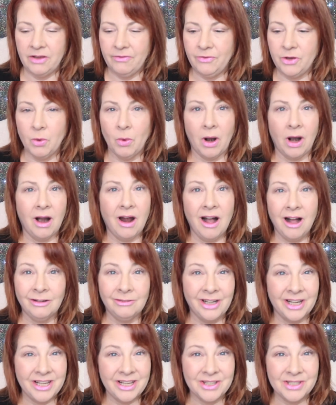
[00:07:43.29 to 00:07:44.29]
If you are
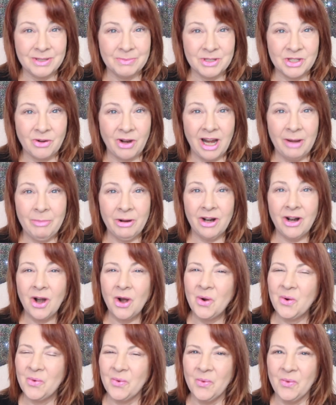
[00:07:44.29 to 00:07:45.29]
already a
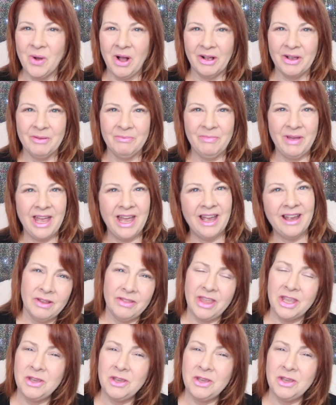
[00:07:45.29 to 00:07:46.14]
subscriber, welcome back.